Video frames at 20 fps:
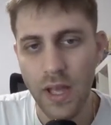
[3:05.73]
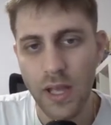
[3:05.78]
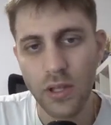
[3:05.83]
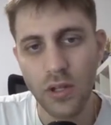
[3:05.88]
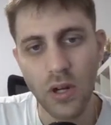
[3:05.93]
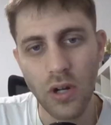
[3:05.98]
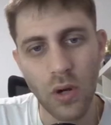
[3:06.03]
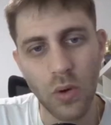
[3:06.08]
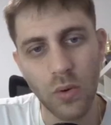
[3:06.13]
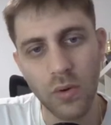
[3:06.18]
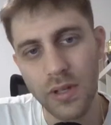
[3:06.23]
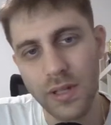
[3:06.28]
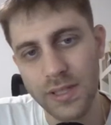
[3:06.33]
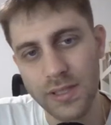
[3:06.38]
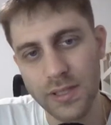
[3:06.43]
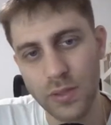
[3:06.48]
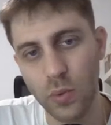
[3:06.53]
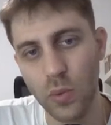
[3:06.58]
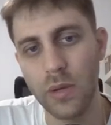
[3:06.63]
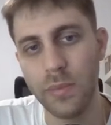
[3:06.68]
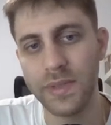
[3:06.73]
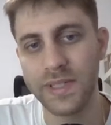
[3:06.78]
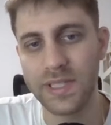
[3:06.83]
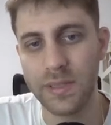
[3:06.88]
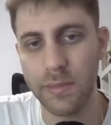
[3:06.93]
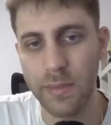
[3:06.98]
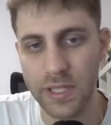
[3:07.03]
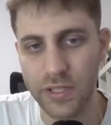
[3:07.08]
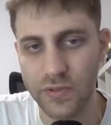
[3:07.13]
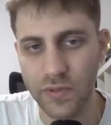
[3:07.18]
you know, it will be
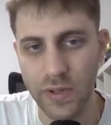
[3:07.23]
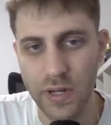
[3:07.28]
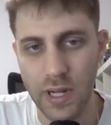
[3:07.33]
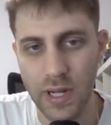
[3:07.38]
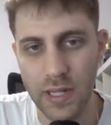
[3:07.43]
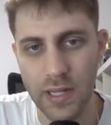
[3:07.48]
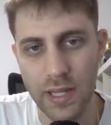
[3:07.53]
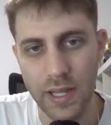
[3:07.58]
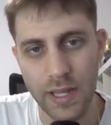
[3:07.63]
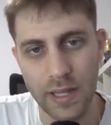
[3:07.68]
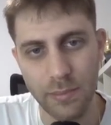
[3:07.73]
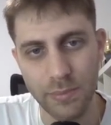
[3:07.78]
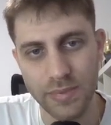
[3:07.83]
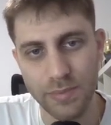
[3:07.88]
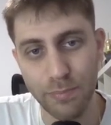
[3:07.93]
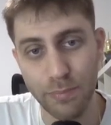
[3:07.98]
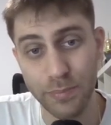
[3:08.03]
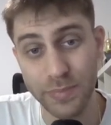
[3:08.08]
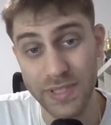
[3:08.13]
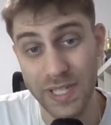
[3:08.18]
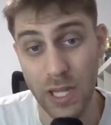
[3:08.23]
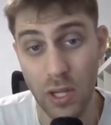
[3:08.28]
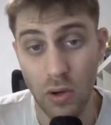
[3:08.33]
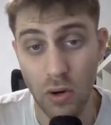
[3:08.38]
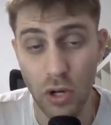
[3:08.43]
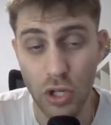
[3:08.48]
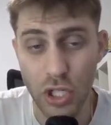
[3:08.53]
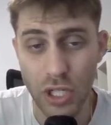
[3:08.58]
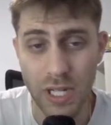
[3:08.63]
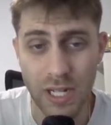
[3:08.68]
symmetrical, and
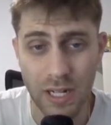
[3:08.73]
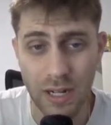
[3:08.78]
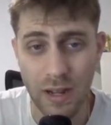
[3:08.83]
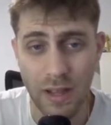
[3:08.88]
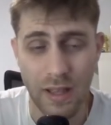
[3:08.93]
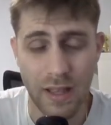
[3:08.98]
psychological